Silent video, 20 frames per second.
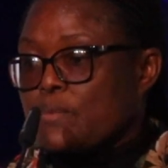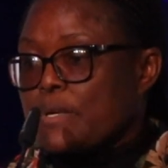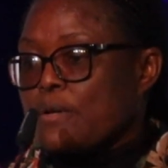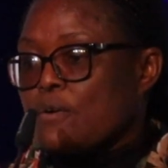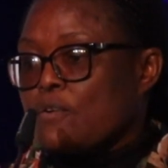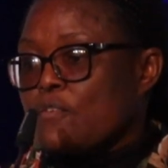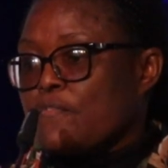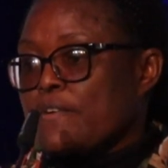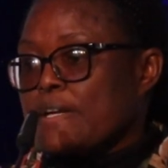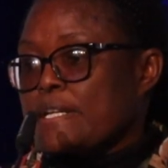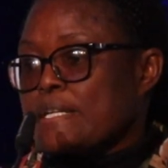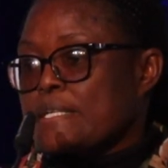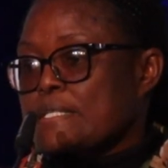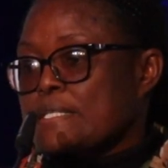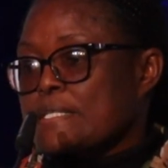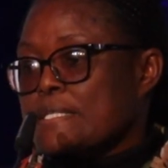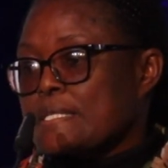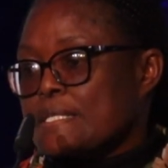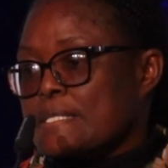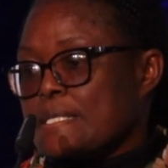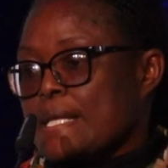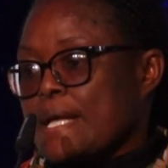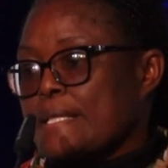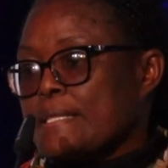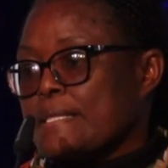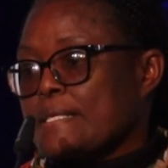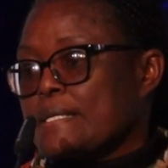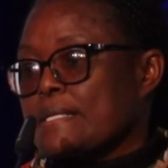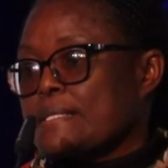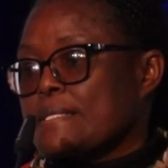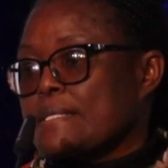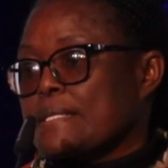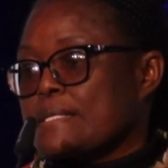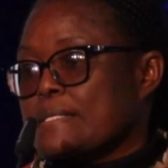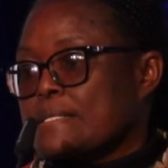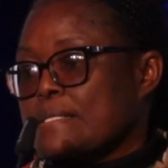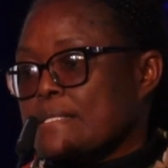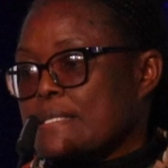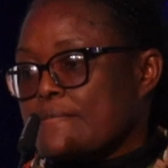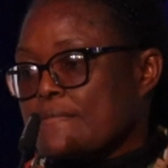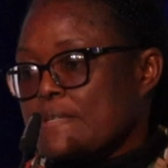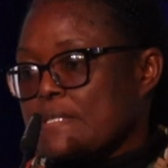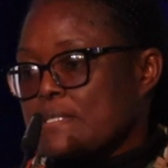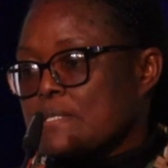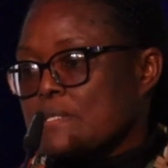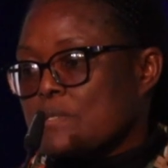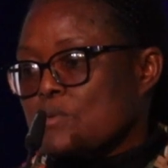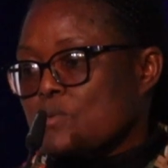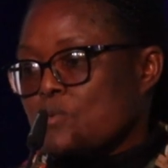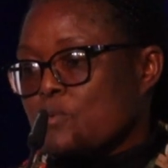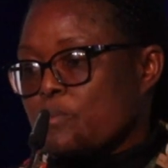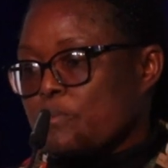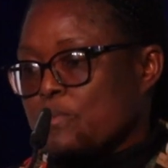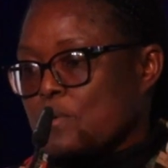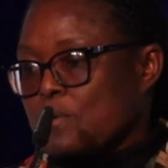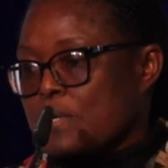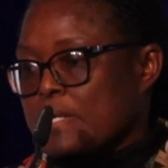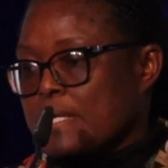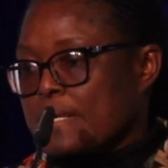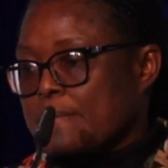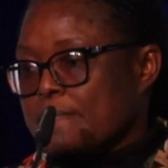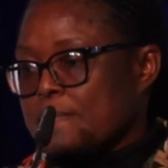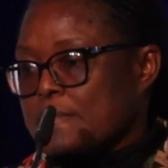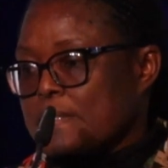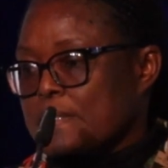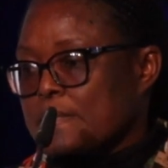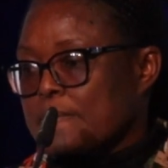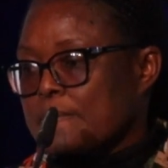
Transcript: were offering 672 programs.